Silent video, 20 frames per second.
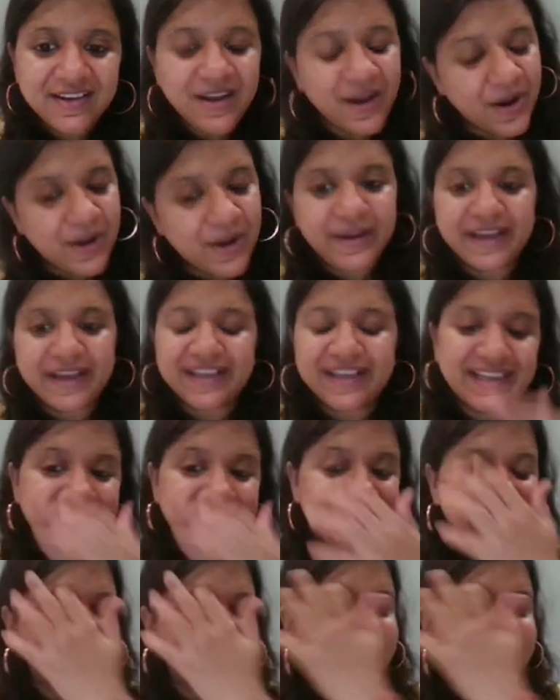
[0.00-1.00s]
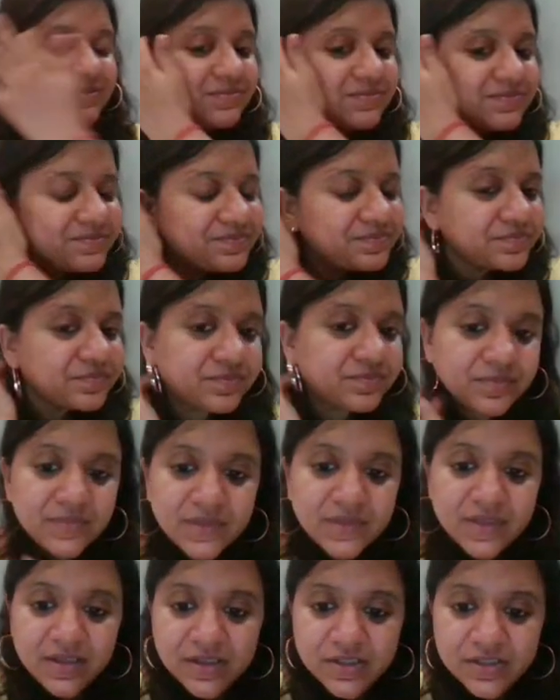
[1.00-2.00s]
All right, great.
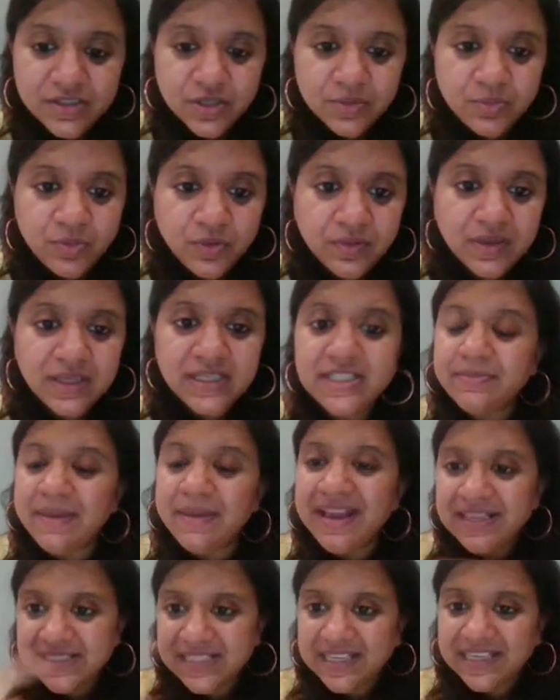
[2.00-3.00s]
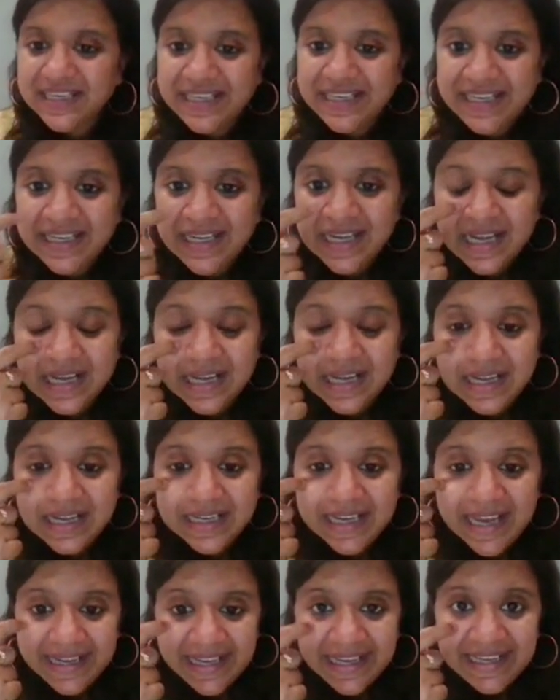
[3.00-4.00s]
So is my screen
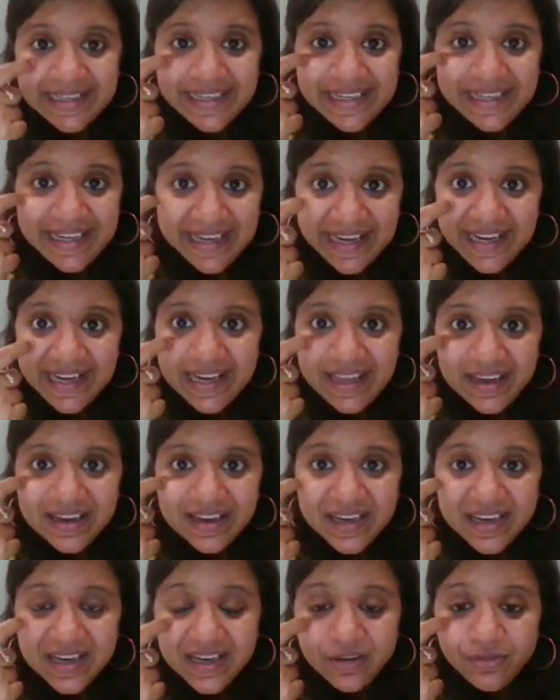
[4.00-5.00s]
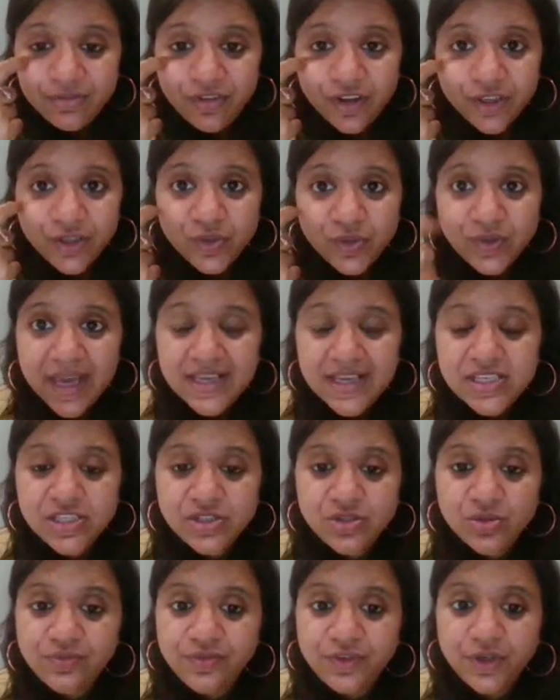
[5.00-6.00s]
getting delayed for you guys
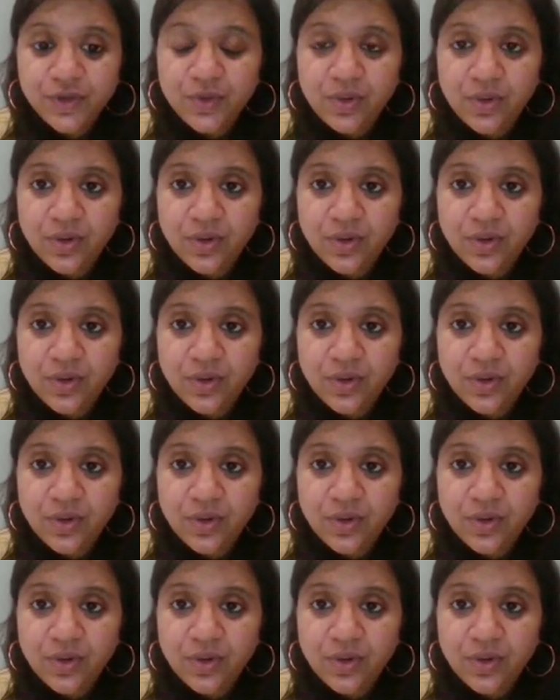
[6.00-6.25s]
to view?